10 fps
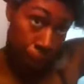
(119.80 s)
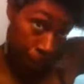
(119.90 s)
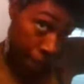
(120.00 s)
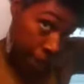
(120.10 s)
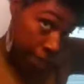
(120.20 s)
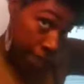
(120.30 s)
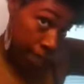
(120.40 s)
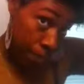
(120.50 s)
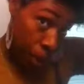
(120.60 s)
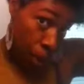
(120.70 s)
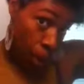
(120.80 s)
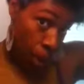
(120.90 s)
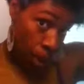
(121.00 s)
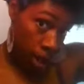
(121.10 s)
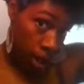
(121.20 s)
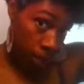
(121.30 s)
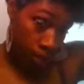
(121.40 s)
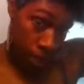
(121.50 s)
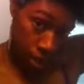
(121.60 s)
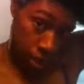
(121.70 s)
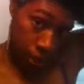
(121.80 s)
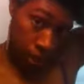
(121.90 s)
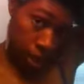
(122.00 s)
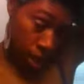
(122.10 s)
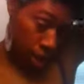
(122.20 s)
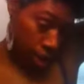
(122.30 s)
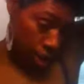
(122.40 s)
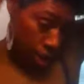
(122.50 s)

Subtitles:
pin this middle part up to be secure.